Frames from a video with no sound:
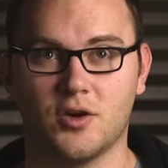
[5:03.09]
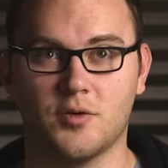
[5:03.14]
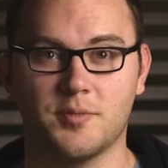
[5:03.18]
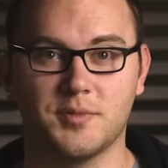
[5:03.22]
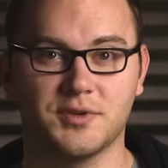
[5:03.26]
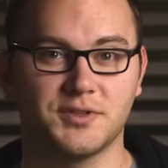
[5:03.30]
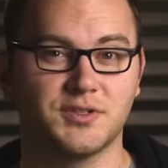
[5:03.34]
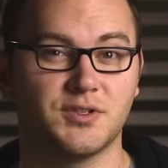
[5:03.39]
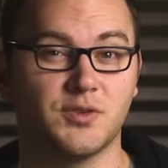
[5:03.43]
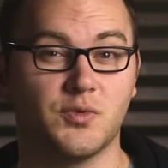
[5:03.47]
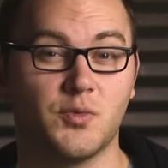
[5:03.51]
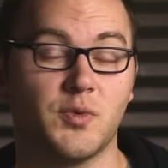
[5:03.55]

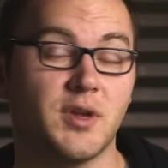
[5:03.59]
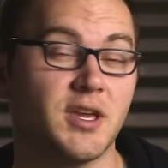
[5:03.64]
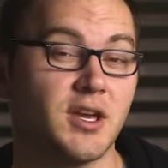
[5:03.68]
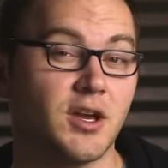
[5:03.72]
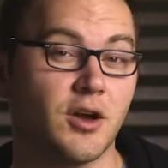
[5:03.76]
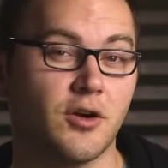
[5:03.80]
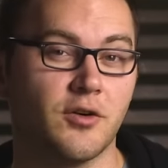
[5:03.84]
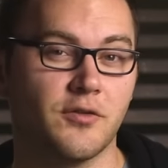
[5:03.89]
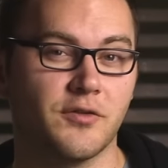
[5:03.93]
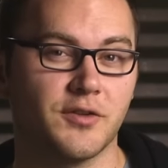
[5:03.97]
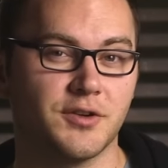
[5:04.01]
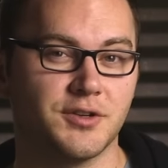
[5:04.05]
almost a
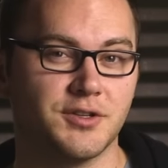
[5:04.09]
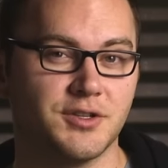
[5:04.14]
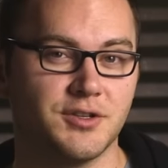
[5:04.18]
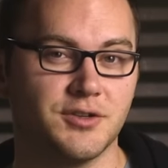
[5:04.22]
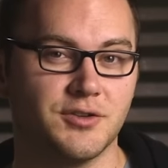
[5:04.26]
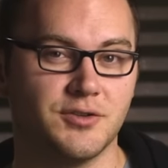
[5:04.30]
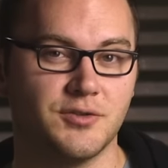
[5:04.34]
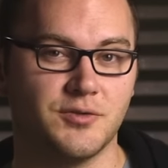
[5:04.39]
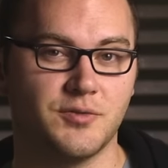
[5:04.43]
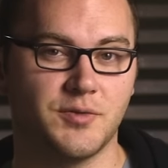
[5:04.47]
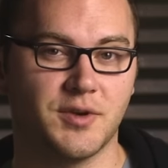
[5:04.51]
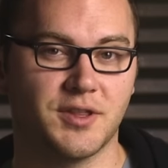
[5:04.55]
week
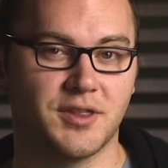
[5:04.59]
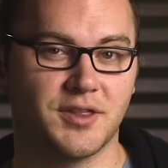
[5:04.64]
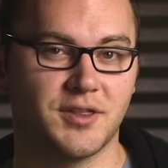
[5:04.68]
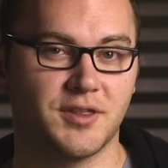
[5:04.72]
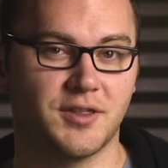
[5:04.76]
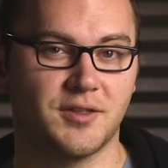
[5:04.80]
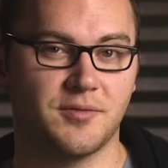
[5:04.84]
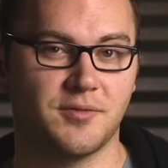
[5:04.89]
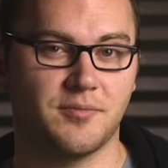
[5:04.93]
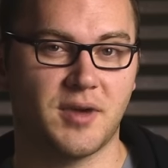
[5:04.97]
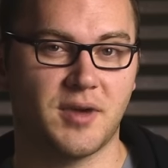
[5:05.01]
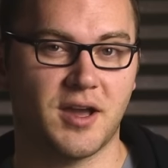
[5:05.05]
overdue
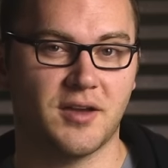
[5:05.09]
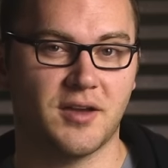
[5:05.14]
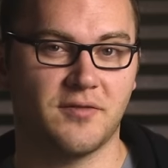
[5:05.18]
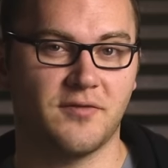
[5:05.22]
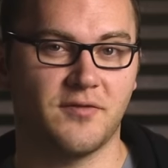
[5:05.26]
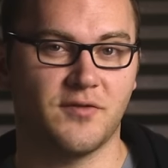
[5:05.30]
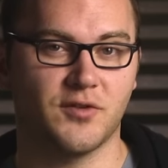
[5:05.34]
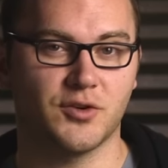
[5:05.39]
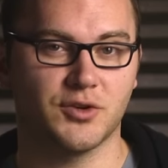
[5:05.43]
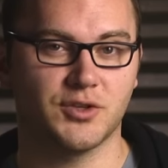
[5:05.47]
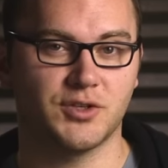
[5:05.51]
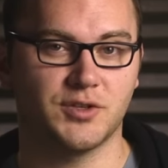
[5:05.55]
with my
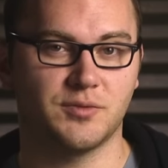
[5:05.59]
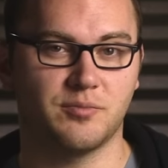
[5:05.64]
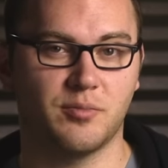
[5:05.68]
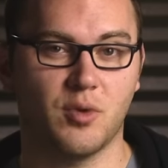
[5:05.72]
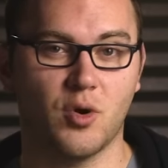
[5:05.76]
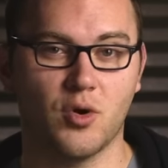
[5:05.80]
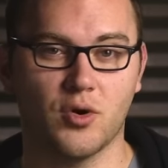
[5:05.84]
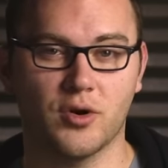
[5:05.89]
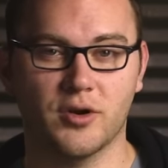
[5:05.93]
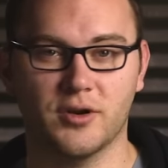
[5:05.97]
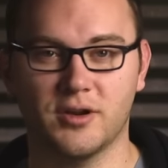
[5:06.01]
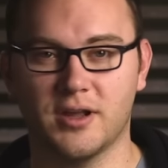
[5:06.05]

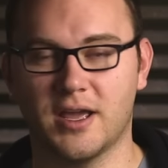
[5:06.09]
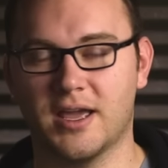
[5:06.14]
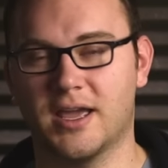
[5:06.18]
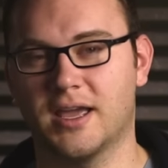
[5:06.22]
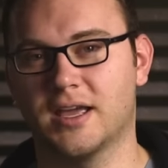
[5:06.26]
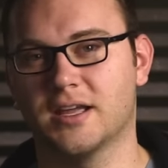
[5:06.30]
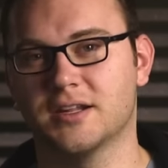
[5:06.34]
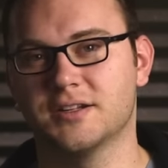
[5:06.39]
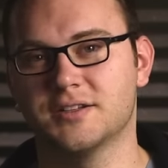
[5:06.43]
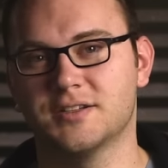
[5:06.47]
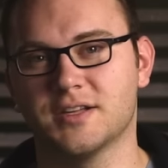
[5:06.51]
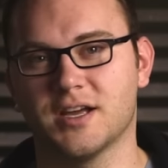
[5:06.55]
firstborn,
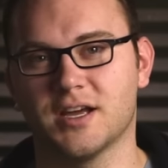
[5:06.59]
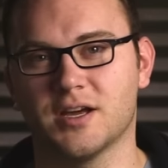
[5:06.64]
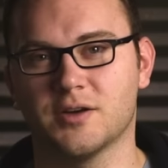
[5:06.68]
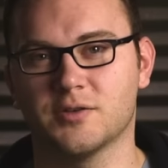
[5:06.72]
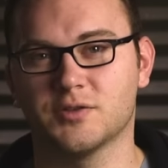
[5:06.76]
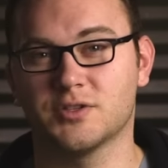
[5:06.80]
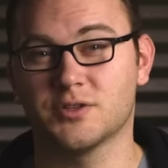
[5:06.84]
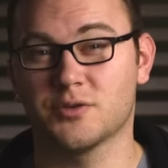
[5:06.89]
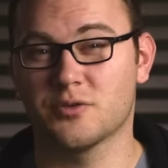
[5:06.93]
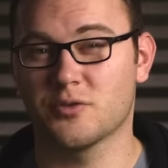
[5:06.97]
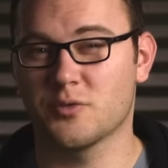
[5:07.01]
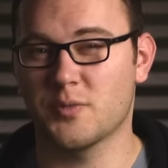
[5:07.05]
and
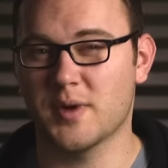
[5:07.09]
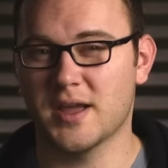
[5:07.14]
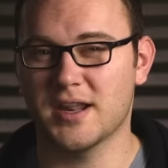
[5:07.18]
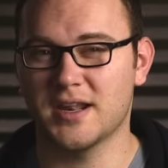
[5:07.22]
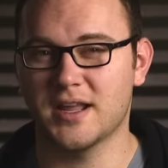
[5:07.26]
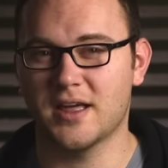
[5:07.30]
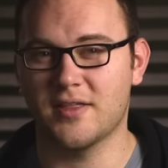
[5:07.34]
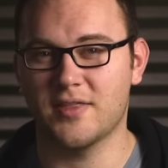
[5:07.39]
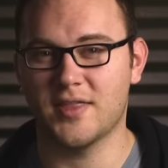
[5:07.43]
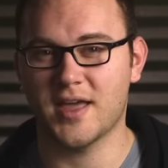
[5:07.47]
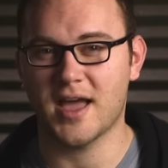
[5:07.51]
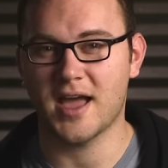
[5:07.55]
so we're waiting
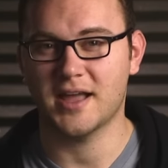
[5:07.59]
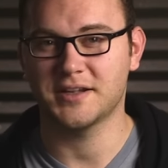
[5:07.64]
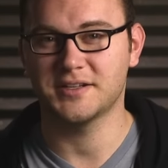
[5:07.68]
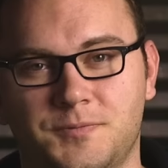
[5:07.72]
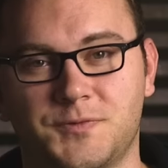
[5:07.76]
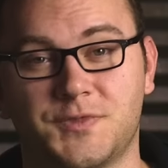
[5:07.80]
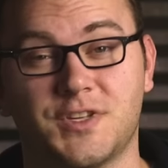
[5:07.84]
on that.